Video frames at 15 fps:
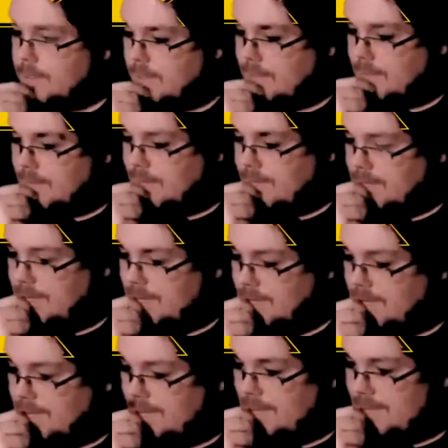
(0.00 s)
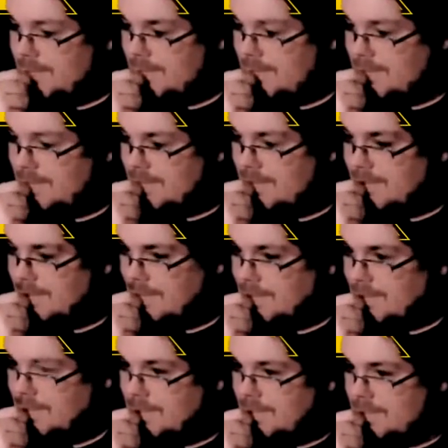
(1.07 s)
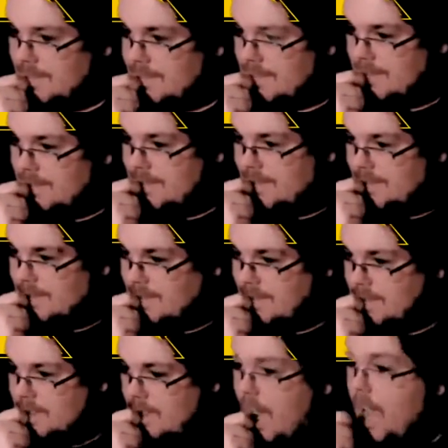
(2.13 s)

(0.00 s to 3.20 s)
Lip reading: [no speech]